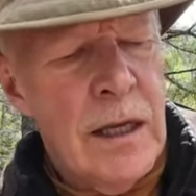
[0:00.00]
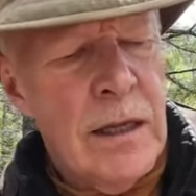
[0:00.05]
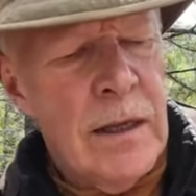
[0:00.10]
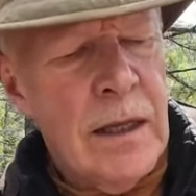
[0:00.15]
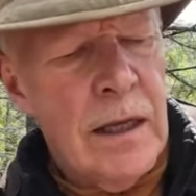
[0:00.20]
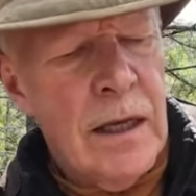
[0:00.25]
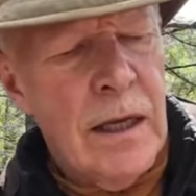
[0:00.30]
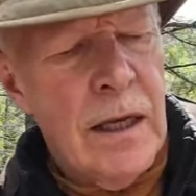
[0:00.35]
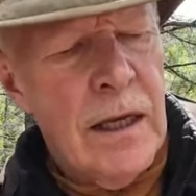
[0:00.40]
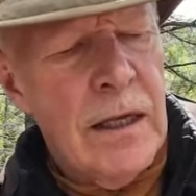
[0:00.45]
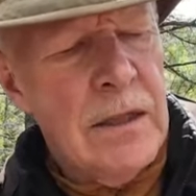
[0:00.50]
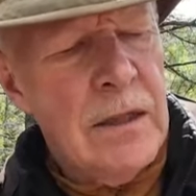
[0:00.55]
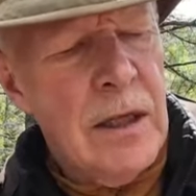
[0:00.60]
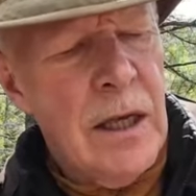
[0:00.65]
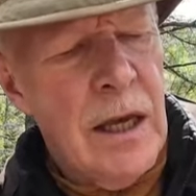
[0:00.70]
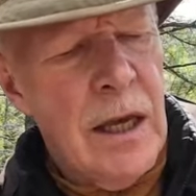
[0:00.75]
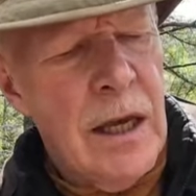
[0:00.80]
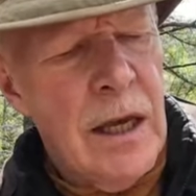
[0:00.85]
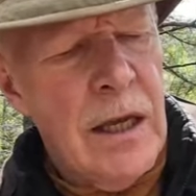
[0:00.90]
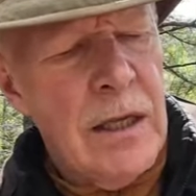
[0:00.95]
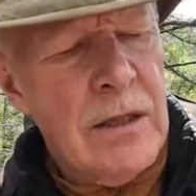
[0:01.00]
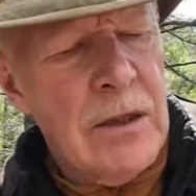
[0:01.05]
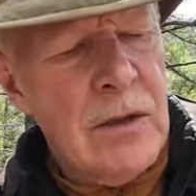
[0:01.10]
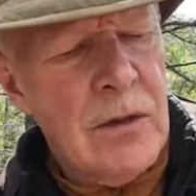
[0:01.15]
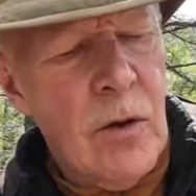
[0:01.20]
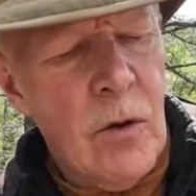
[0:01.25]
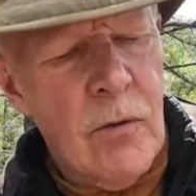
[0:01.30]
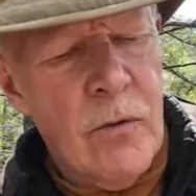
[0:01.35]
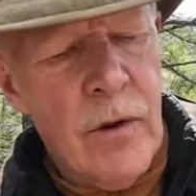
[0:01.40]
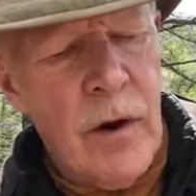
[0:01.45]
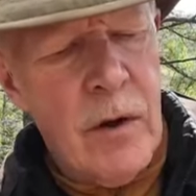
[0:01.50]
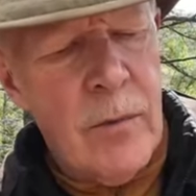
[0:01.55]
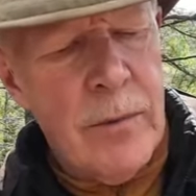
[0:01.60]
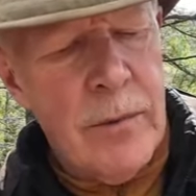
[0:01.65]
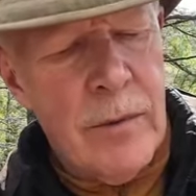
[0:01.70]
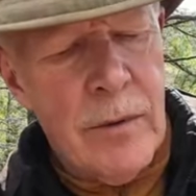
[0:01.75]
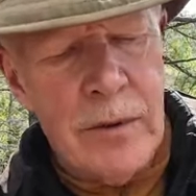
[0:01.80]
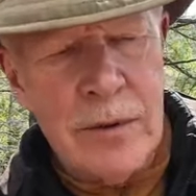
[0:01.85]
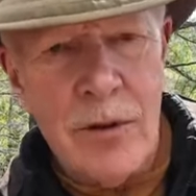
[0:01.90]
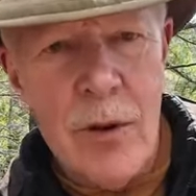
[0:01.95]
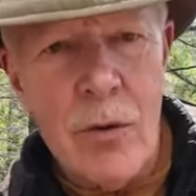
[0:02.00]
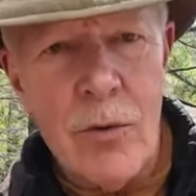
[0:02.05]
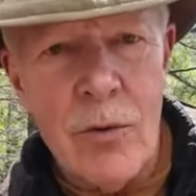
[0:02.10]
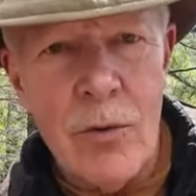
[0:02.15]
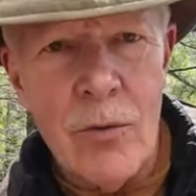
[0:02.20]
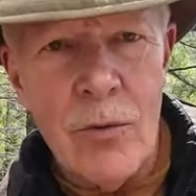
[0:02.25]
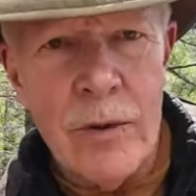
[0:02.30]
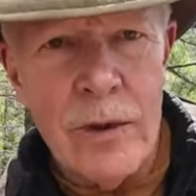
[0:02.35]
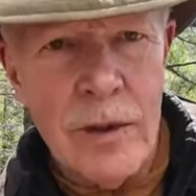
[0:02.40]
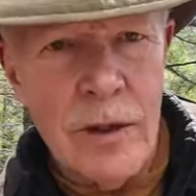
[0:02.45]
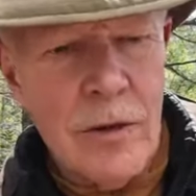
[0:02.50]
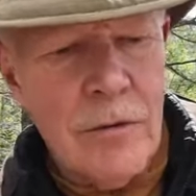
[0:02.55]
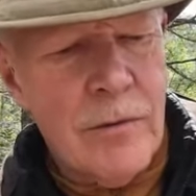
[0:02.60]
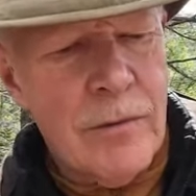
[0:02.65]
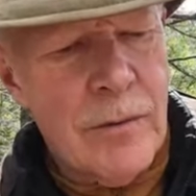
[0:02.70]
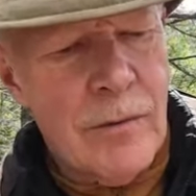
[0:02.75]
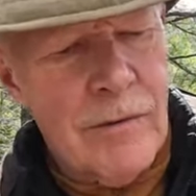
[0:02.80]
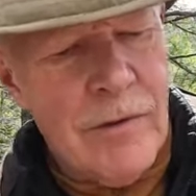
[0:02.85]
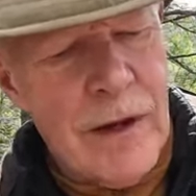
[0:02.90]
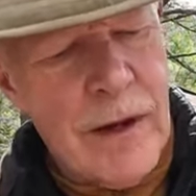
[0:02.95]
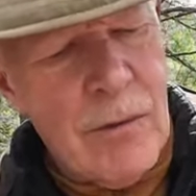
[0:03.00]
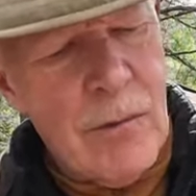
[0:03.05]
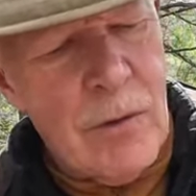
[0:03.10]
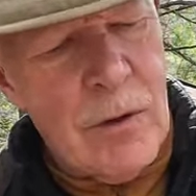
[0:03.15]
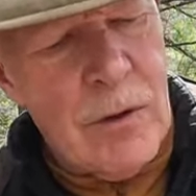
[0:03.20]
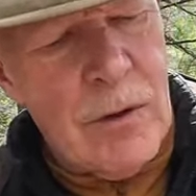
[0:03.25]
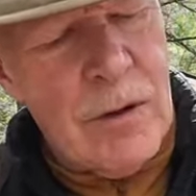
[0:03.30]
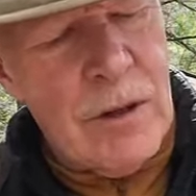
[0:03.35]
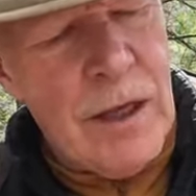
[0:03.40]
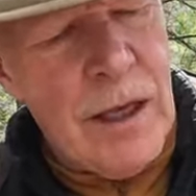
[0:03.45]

The edge has so far, it's all gooey now from the fatwood,